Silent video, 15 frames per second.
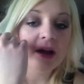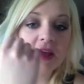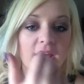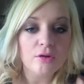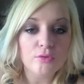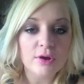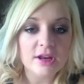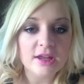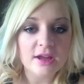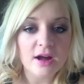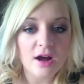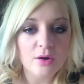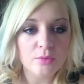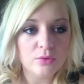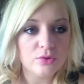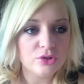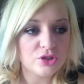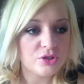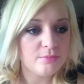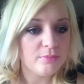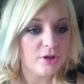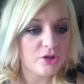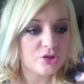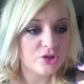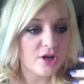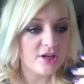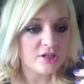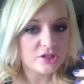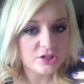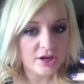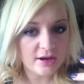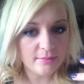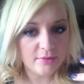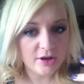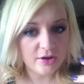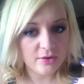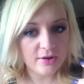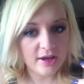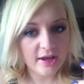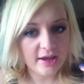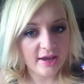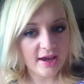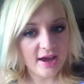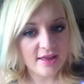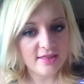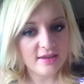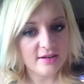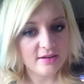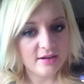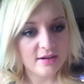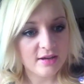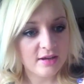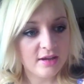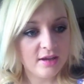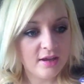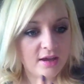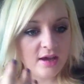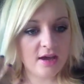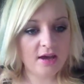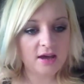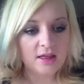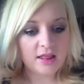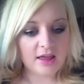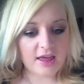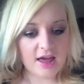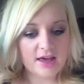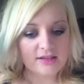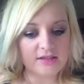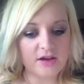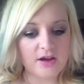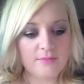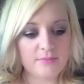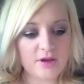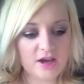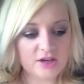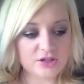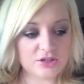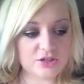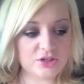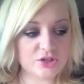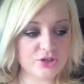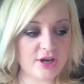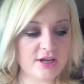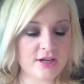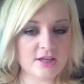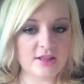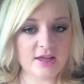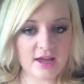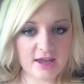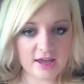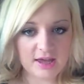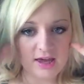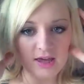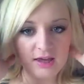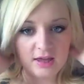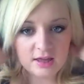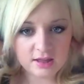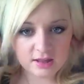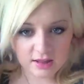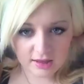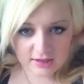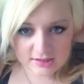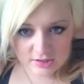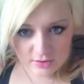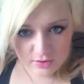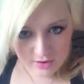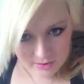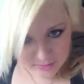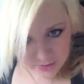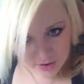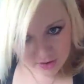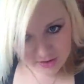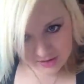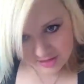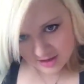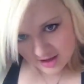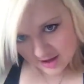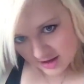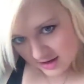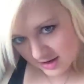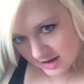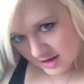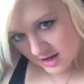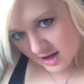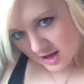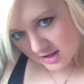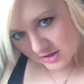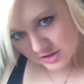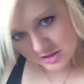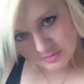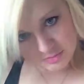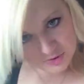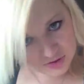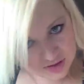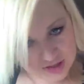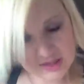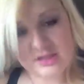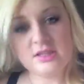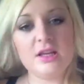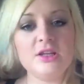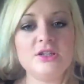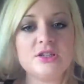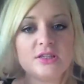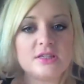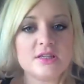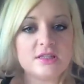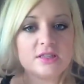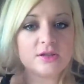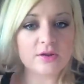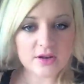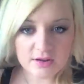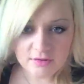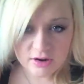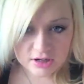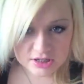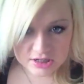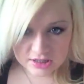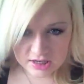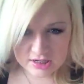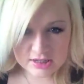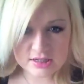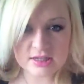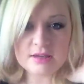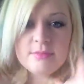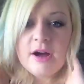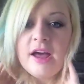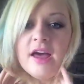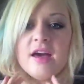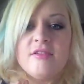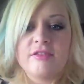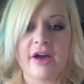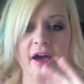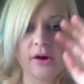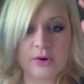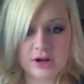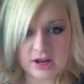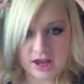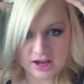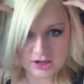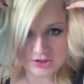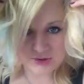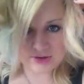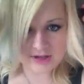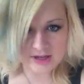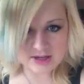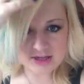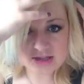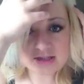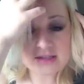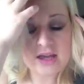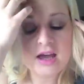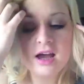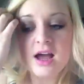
I get ready, I will just blow dry and straighten my own hair and then like as I'm actually straightening the hair, like so I'm going like that, I actually put the extensions in so I never actually get to see my hair for how it actually is.